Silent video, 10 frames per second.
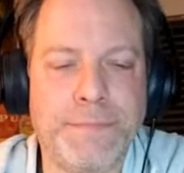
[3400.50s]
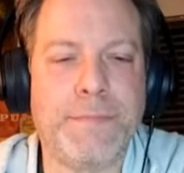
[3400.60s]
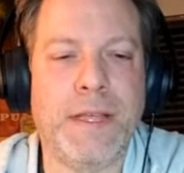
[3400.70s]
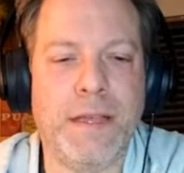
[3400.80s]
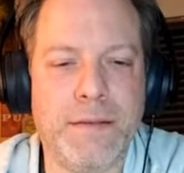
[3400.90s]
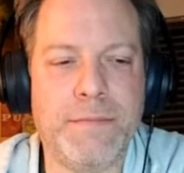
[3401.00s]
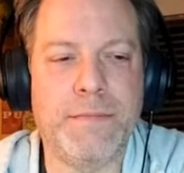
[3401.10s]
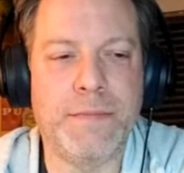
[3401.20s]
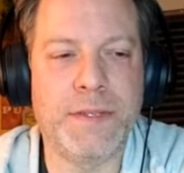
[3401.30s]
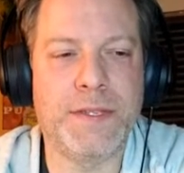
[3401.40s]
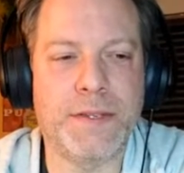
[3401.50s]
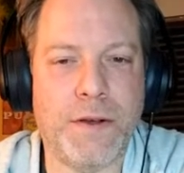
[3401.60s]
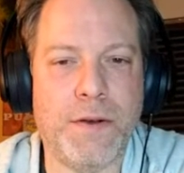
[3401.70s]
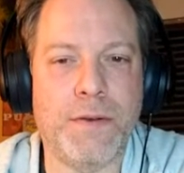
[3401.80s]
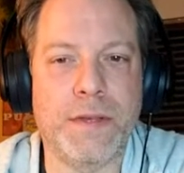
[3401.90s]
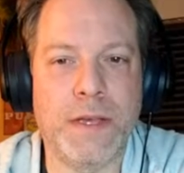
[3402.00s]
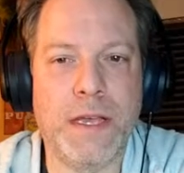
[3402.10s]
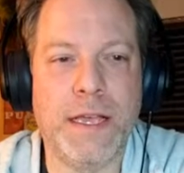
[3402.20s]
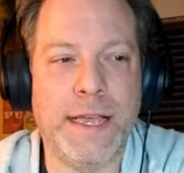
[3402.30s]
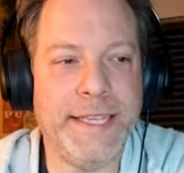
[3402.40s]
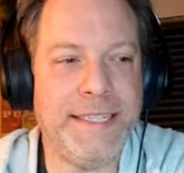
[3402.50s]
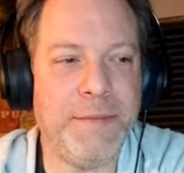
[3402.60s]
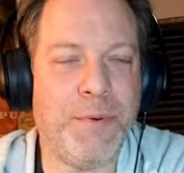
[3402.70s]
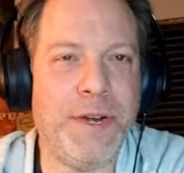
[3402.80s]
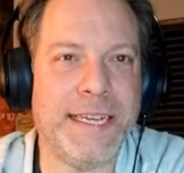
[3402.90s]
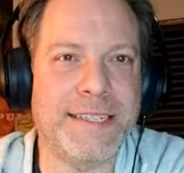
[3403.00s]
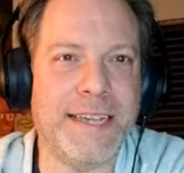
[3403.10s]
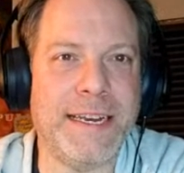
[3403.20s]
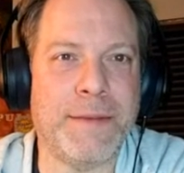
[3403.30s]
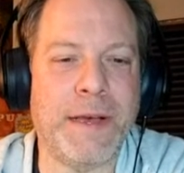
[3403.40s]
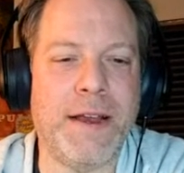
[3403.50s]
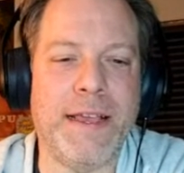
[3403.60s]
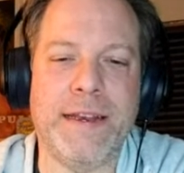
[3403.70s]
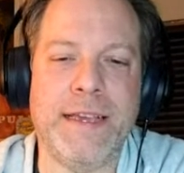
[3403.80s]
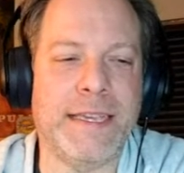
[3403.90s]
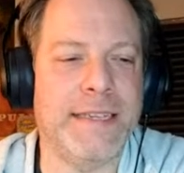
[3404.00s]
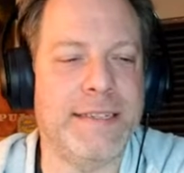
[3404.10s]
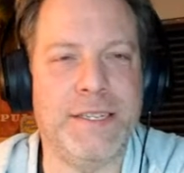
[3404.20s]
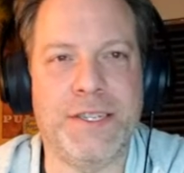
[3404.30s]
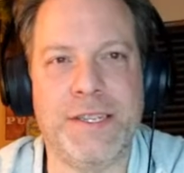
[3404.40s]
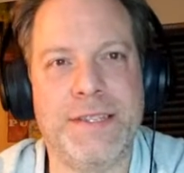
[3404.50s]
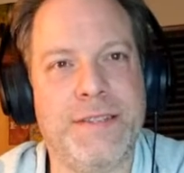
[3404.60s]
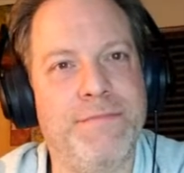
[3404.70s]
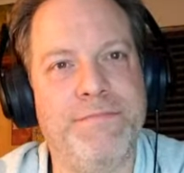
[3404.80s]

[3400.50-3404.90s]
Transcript: yeah. So and he seemed pretty excited about it, and I guess it just